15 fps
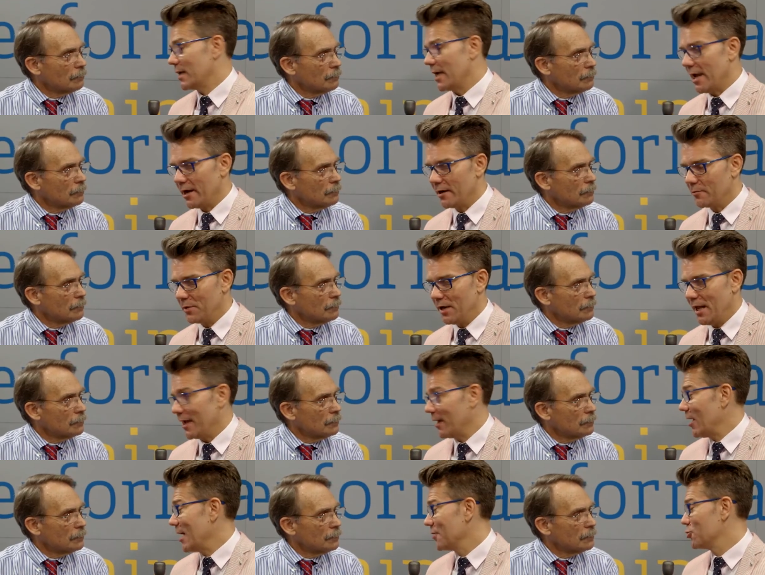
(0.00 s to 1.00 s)
Speaker 1: can be
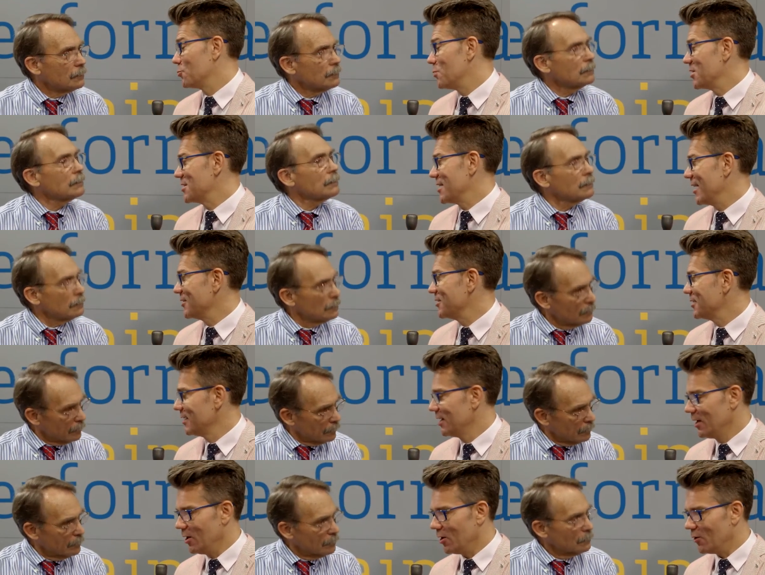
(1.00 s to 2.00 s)
like 100%
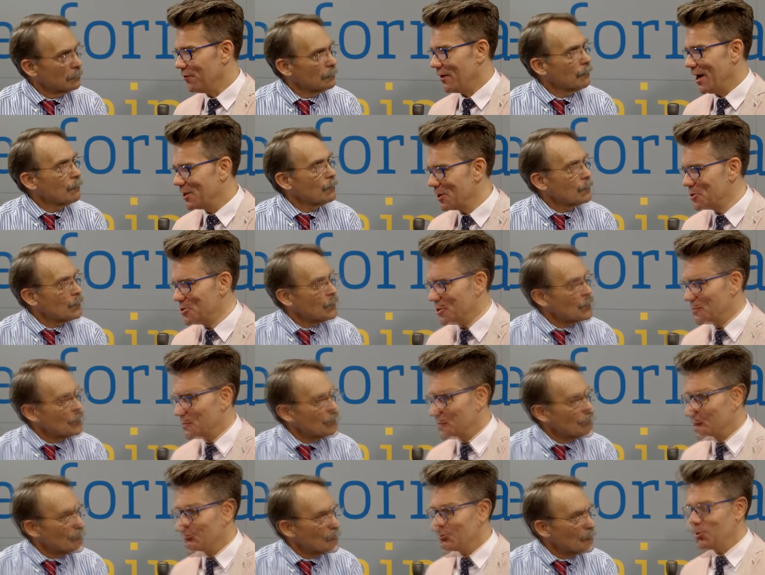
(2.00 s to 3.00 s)
of energy
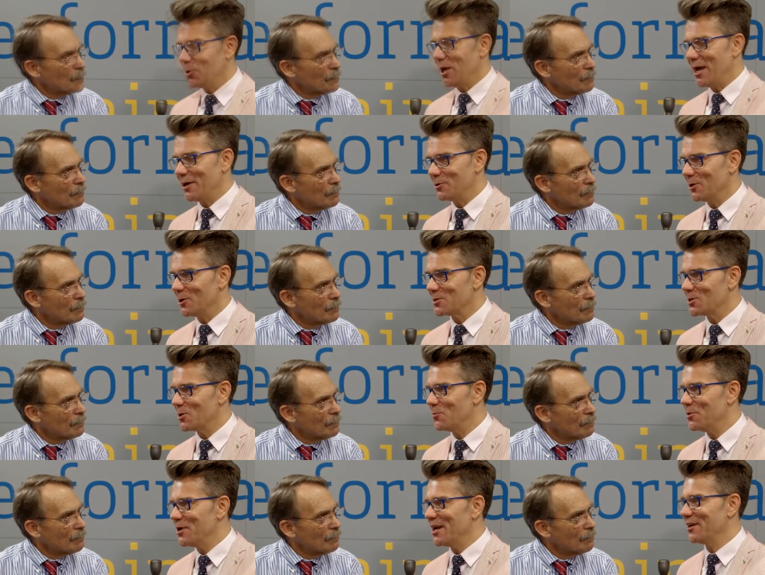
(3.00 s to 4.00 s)
would you like to
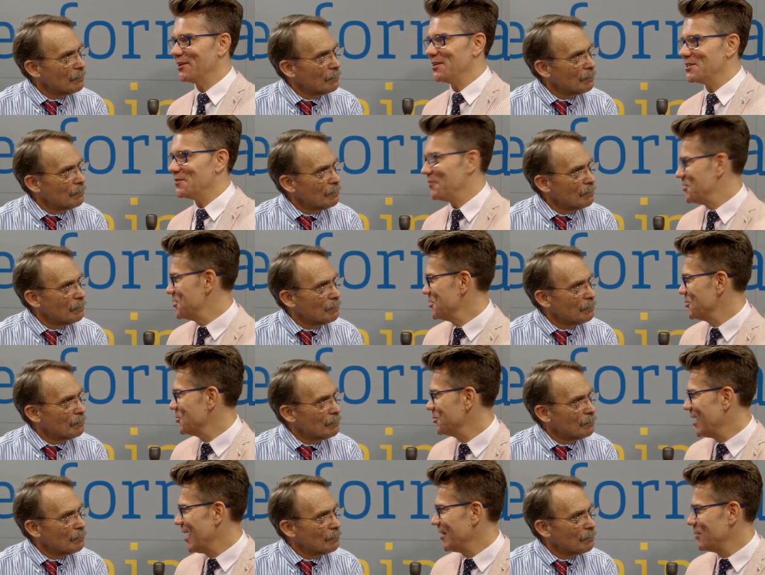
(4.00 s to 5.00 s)
also bring this vision
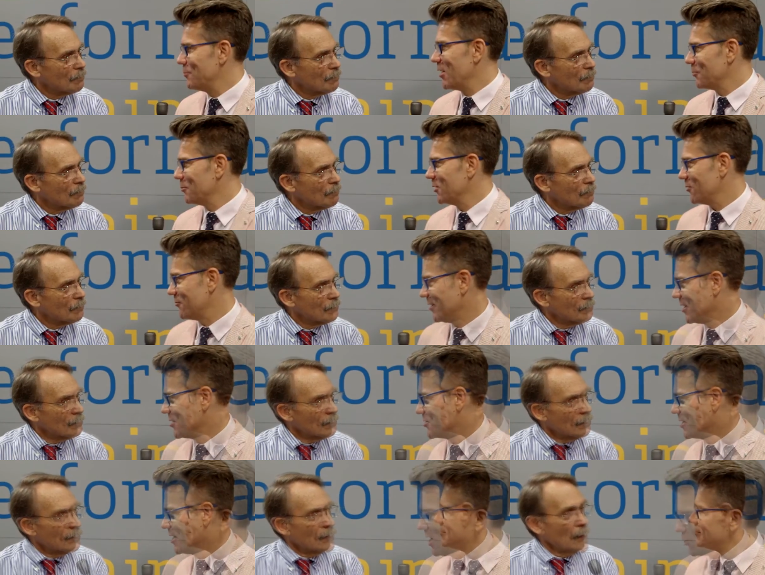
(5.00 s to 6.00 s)
to the Department of
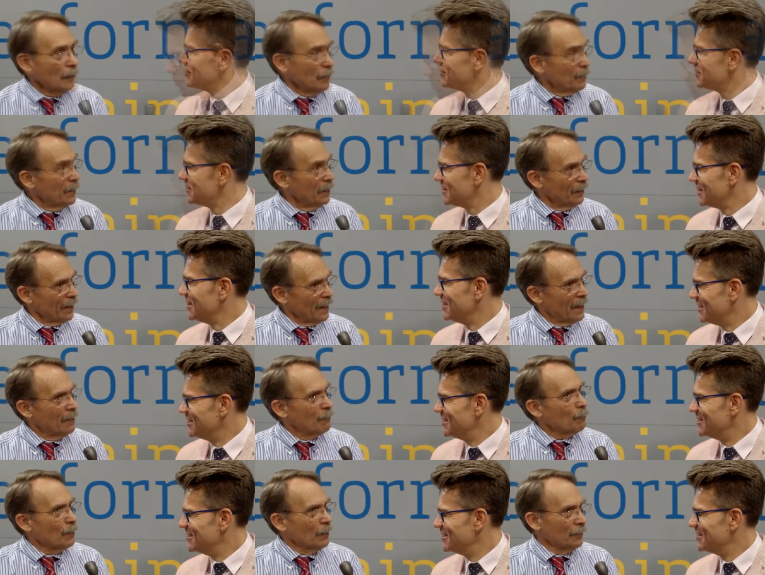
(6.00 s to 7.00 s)
Speaker 2: Energy?
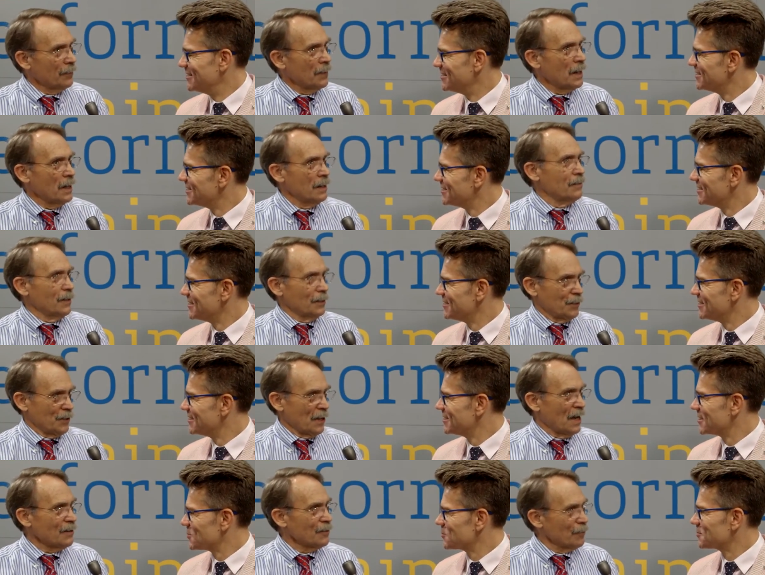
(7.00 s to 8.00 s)
Ultimately, we'll need the
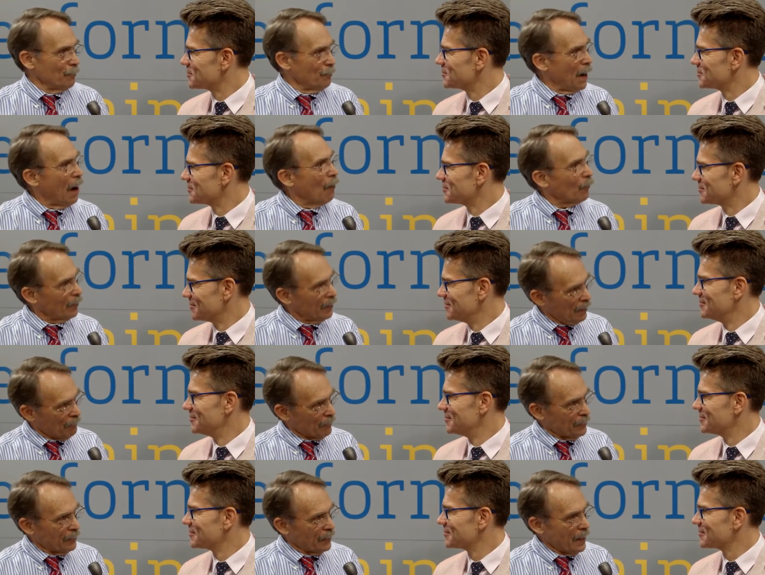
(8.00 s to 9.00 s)
sun to power
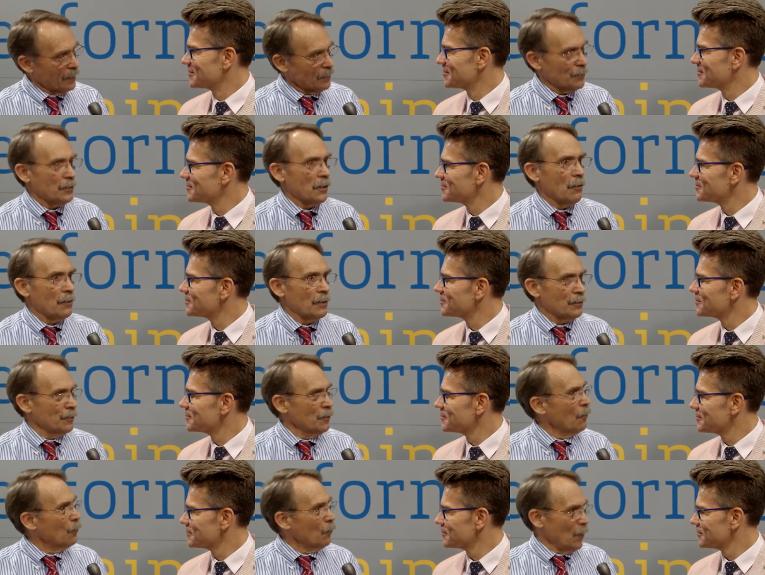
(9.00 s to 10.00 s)
everything. So
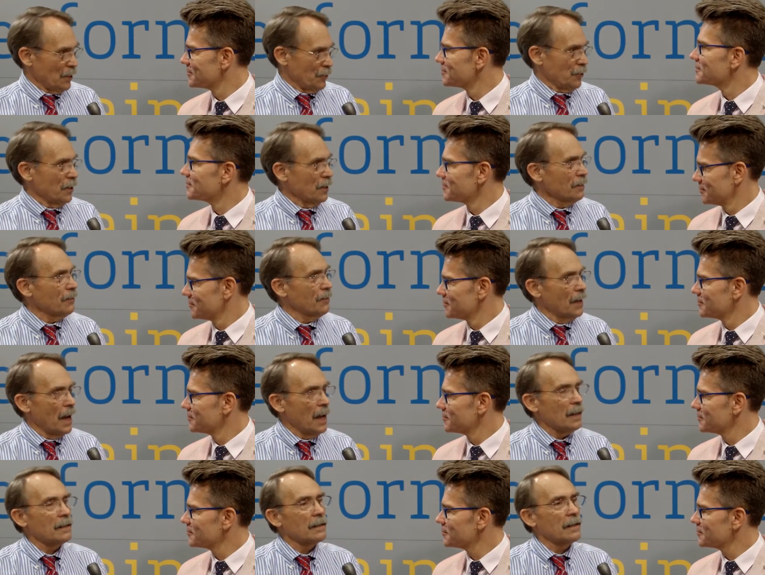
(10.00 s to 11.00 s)
there's no question that